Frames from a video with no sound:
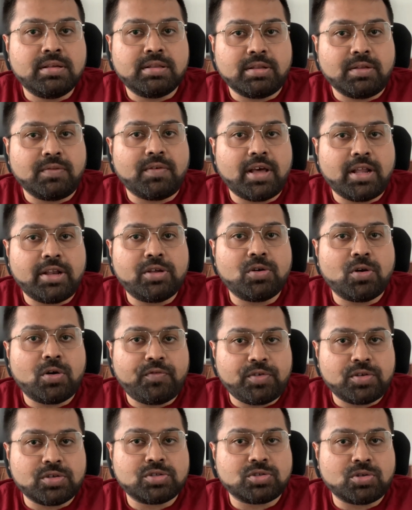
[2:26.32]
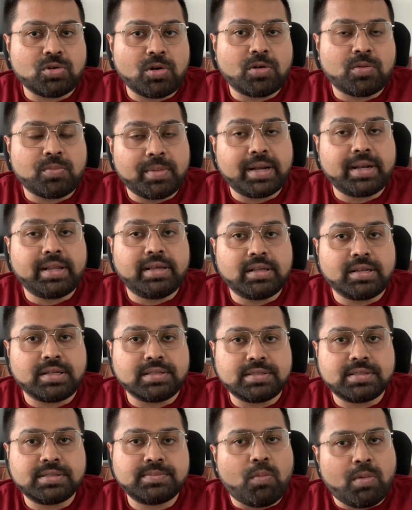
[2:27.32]
the value of your stock may
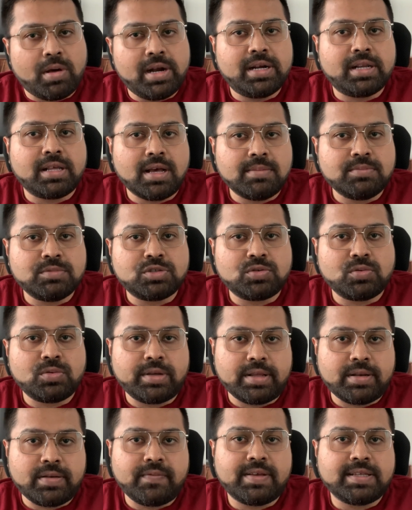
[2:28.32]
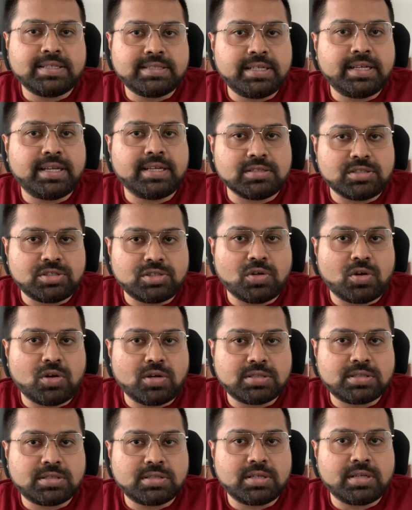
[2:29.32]
decrease. When it comes to investing in
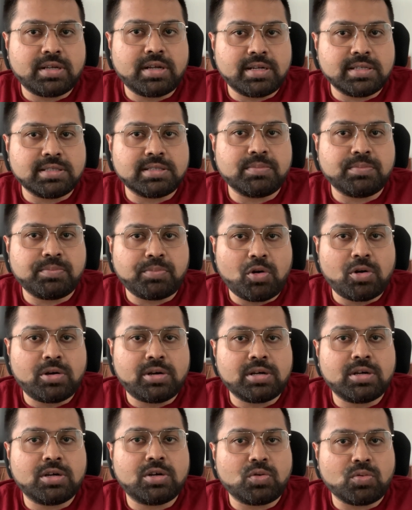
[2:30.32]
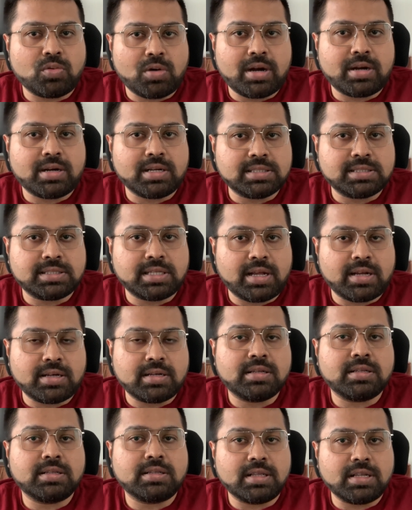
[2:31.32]
stocks, it is important to understand
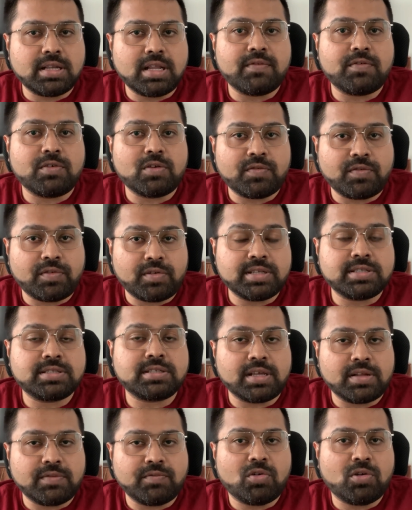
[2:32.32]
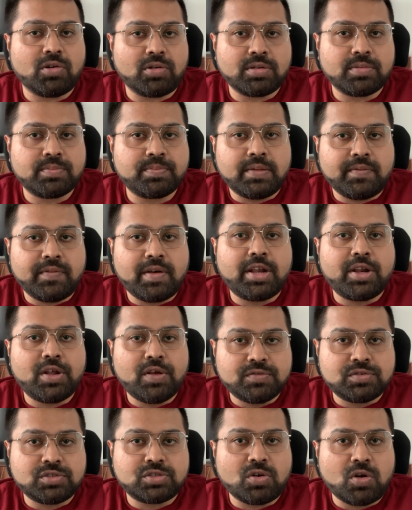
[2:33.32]
the level of risk involved. The value
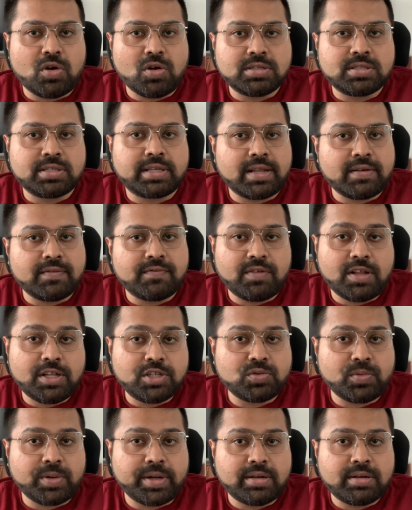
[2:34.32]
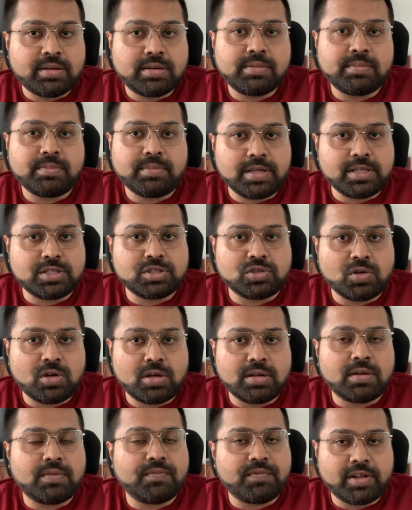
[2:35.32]
of stocks can fluctuate based on
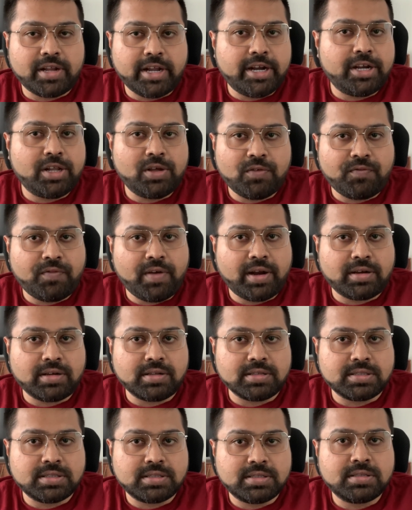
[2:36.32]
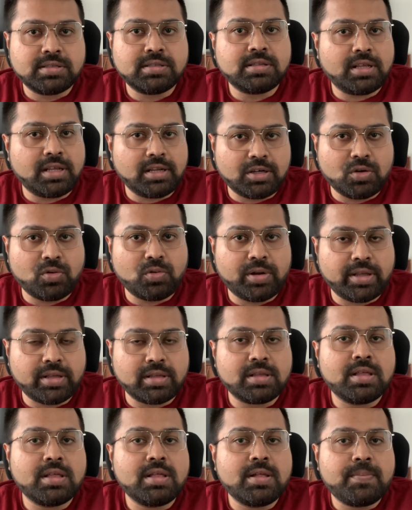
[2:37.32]
a variety of factors,
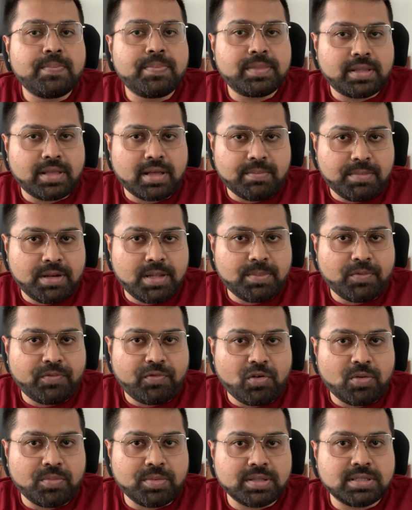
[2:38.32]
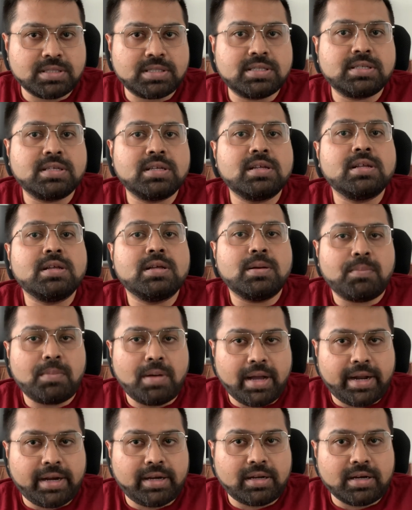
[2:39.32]
including company performance,
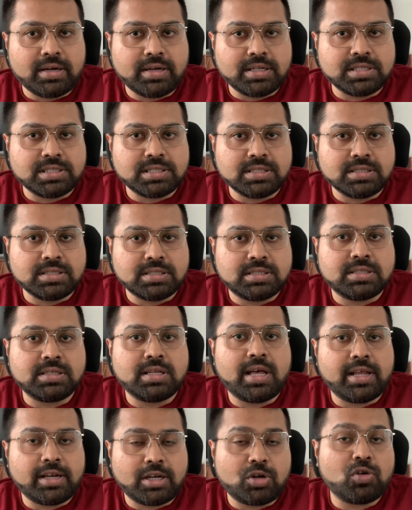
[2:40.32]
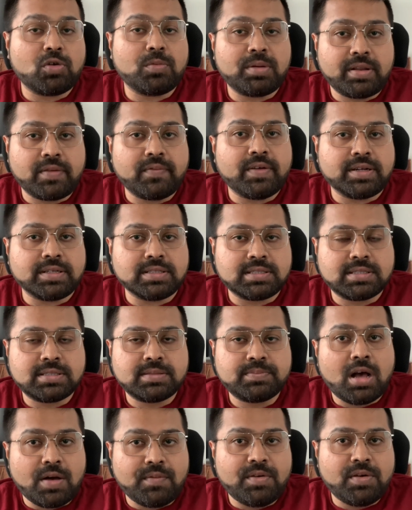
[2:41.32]
market conditions, and global events.
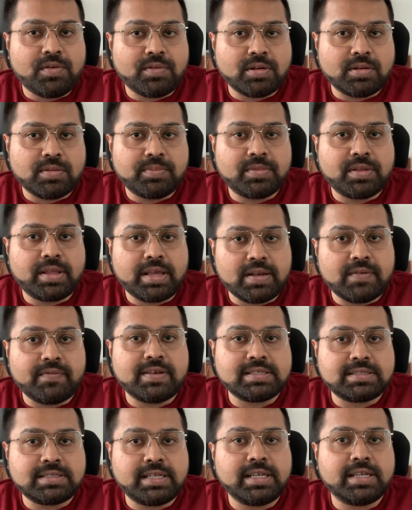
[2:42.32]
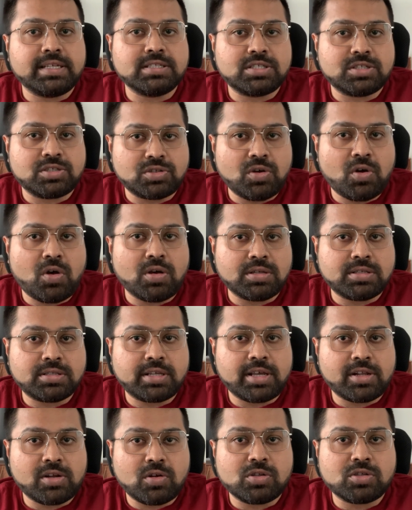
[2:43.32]
However, investing in stocks
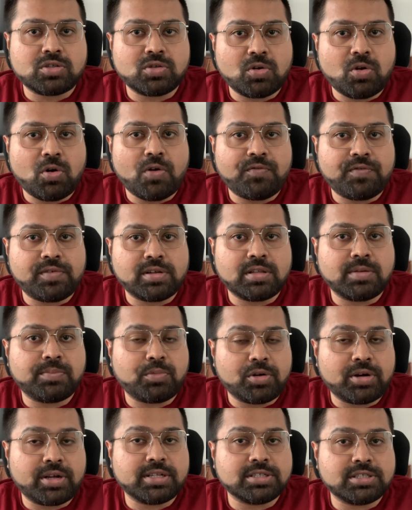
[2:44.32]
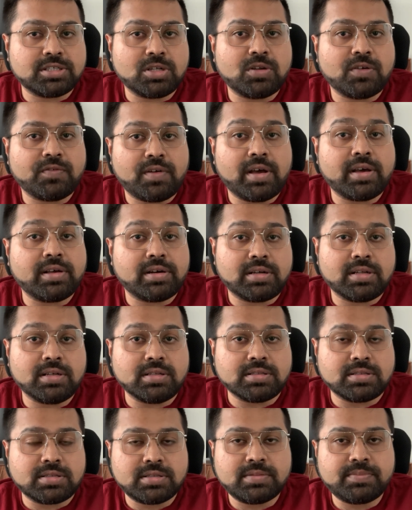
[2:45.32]
can also offer the potential of high
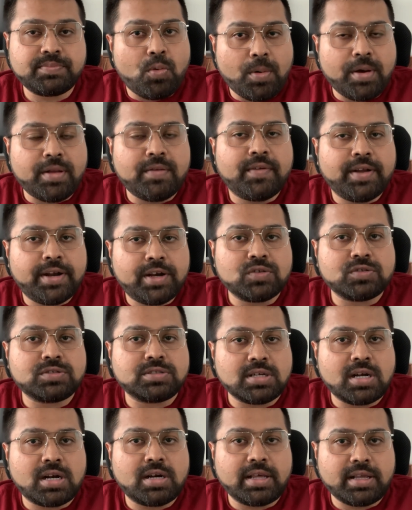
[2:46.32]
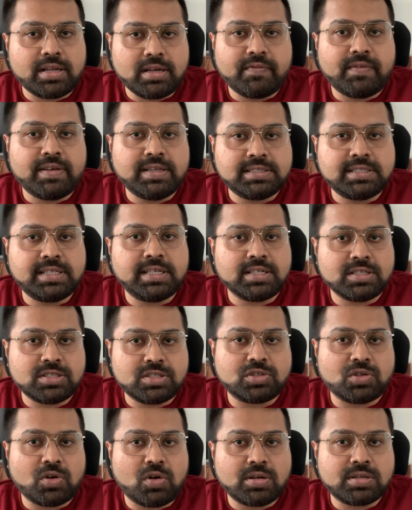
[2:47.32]
returns. One way to start investing in
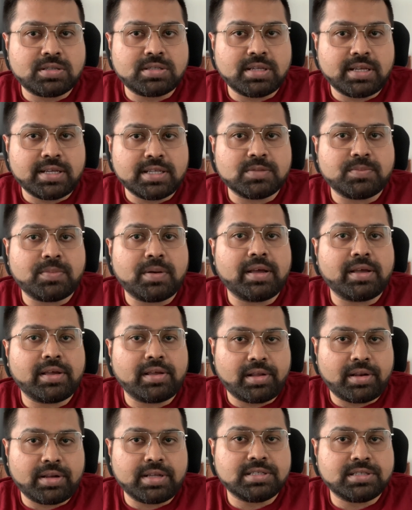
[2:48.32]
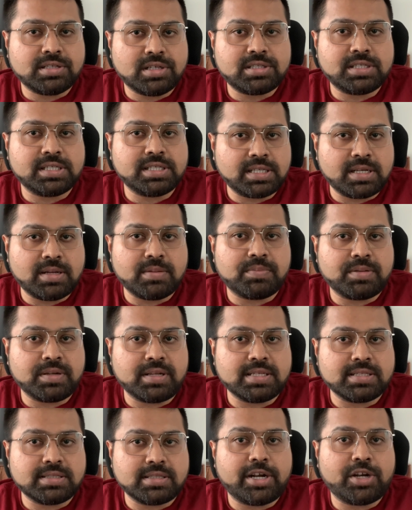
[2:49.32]
stocks is by researching
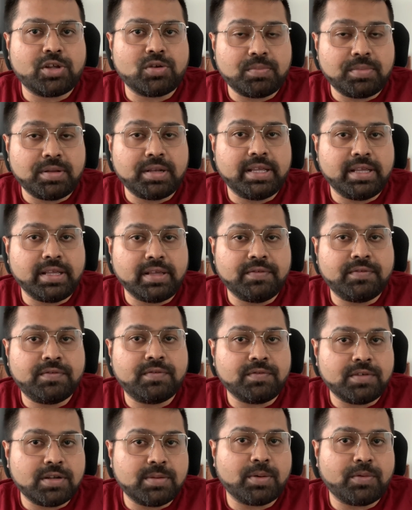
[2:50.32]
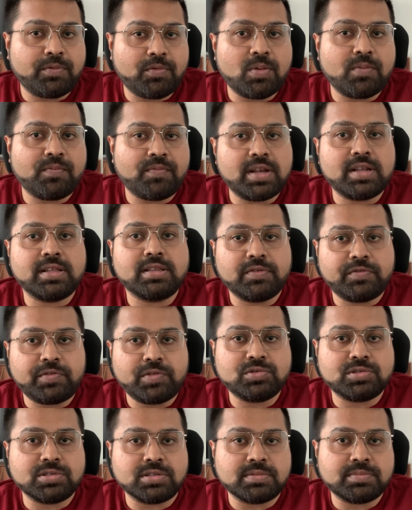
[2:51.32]
companies that you believe will perform well in the
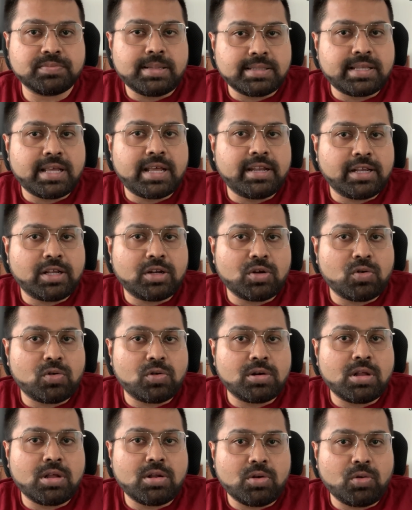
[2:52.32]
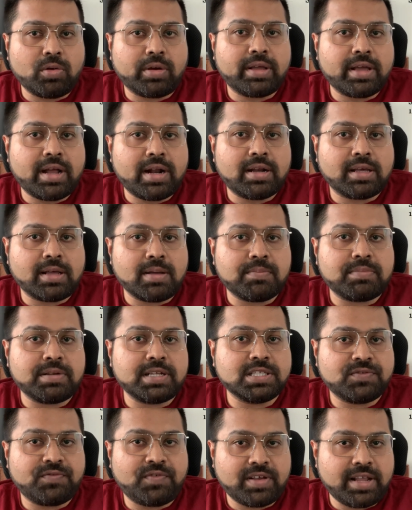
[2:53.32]
future. This can include looking at a
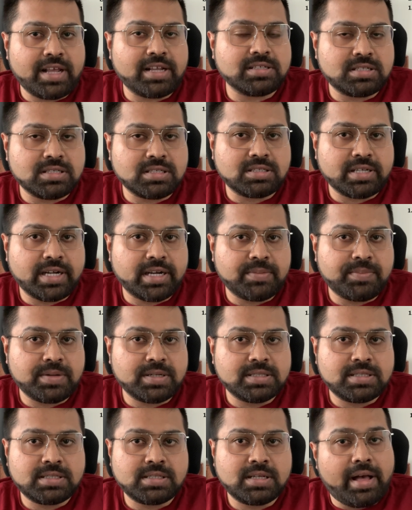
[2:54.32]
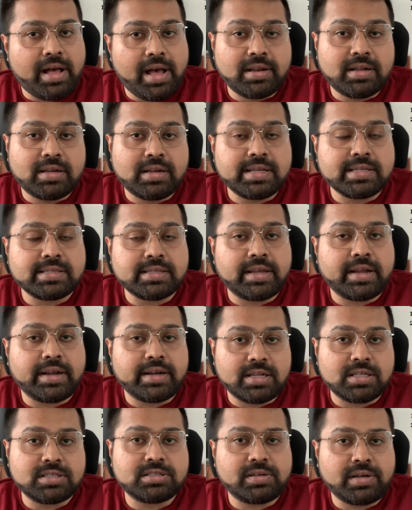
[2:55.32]
company's financial statements, analyzing
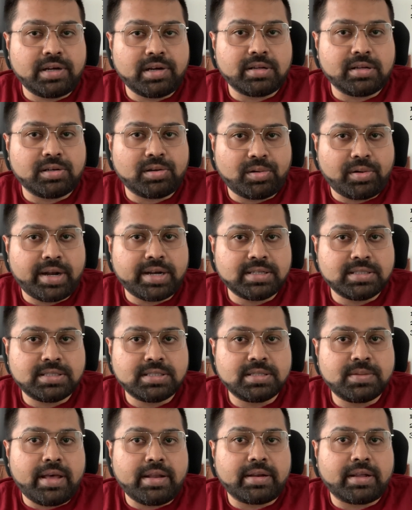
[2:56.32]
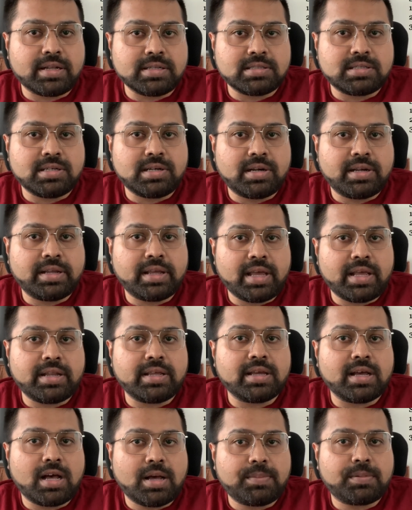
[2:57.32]
industry trends, and considering
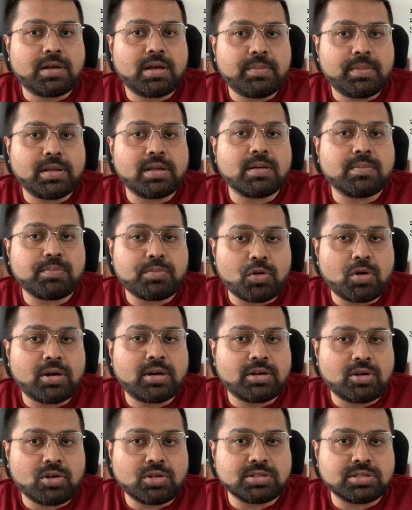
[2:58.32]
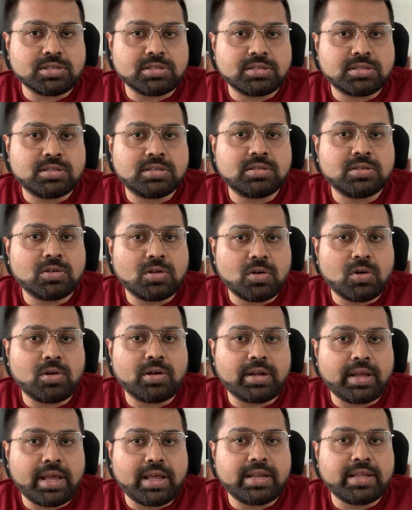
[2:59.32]
any upcoming product launches
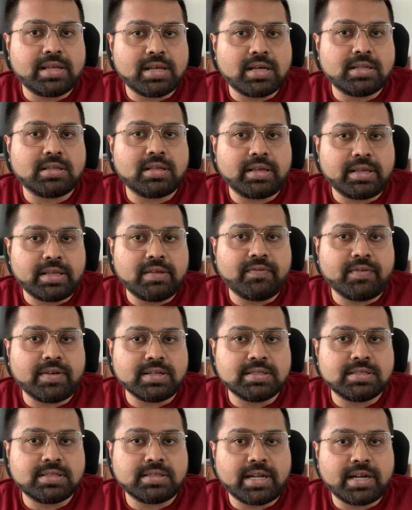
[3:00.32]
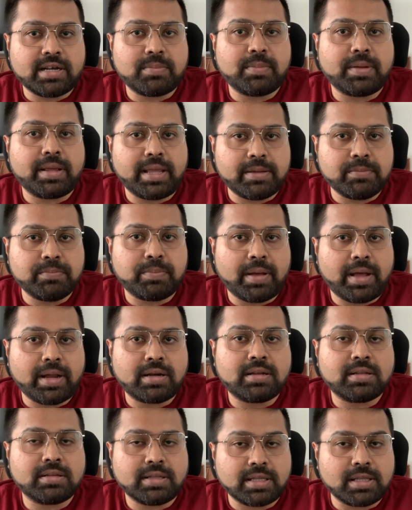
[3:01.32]
or any other events that may
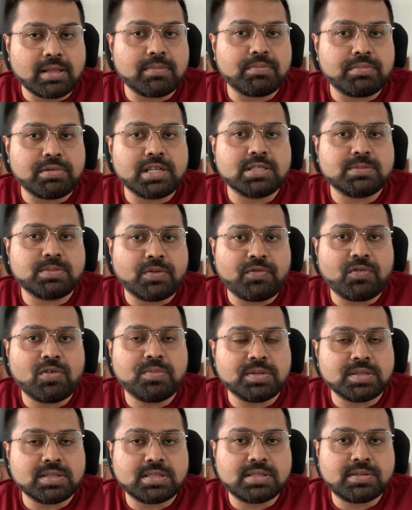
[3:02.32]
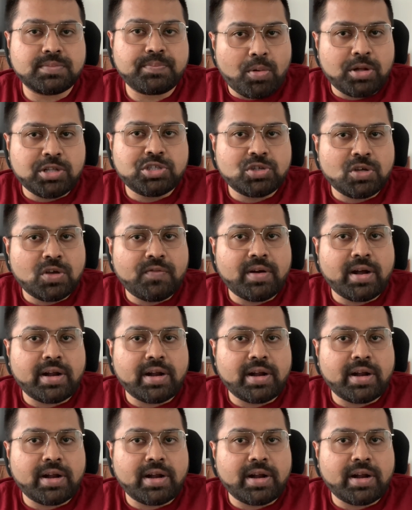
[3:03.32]
impact the company's performance. Once you have